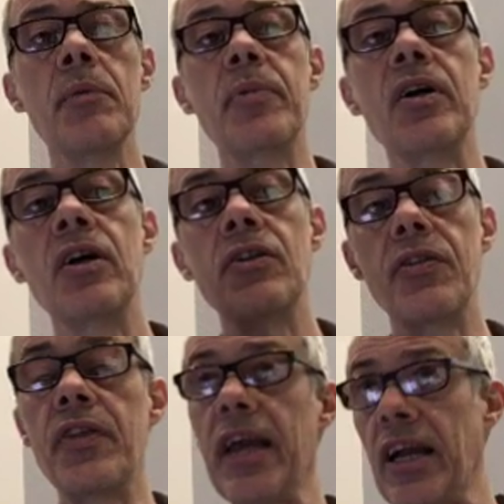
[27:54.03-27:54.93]
but
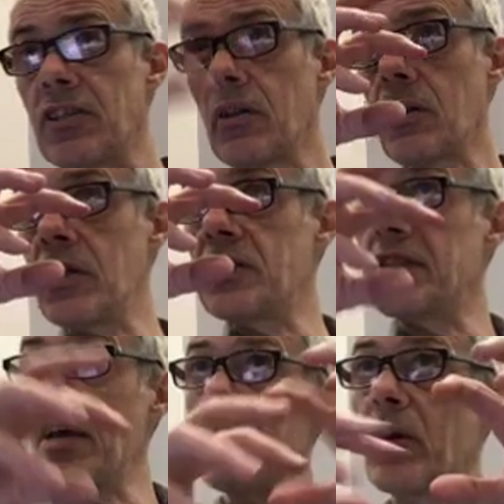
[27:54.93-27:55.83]
the actual
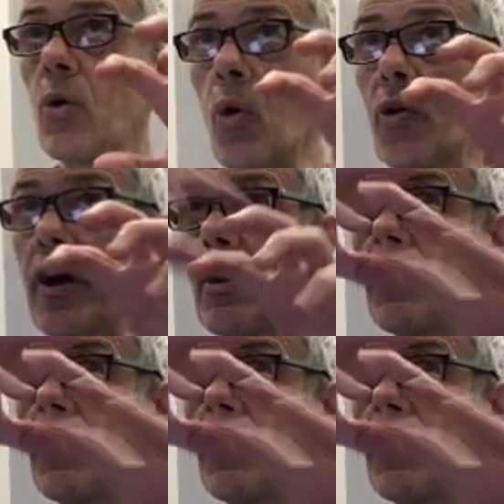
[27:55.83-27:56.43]
assembly order